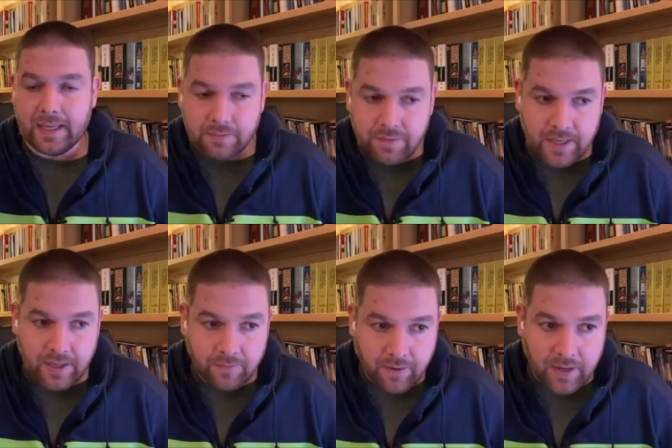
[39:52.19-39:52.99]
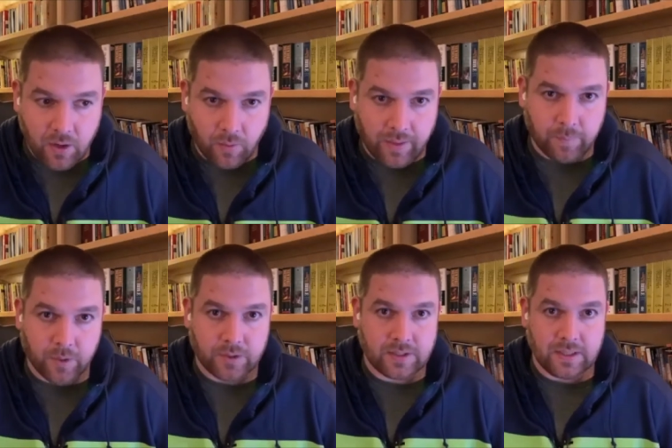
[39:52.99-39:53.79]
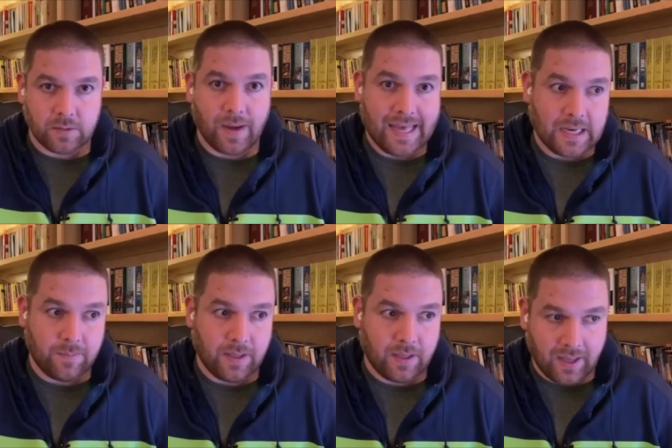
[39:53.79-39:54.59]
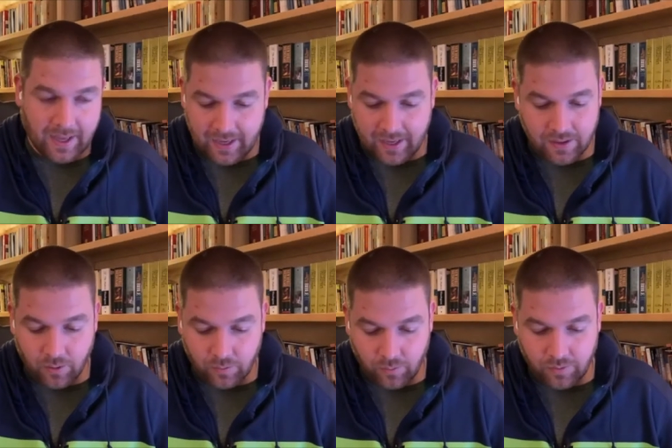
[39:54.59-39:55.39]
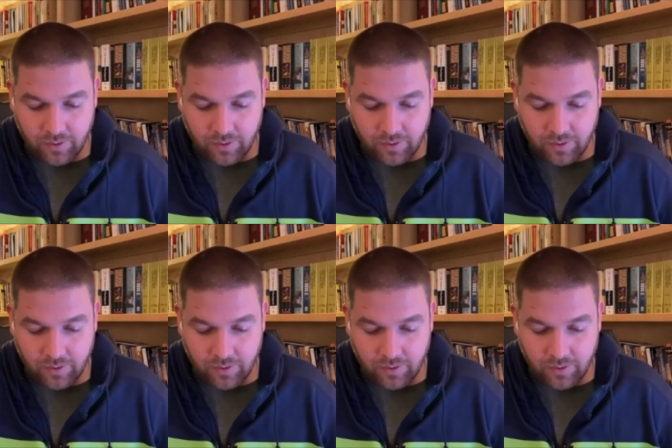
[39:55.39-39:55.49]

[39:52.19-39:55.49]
even if I know that person is my enemy and I don't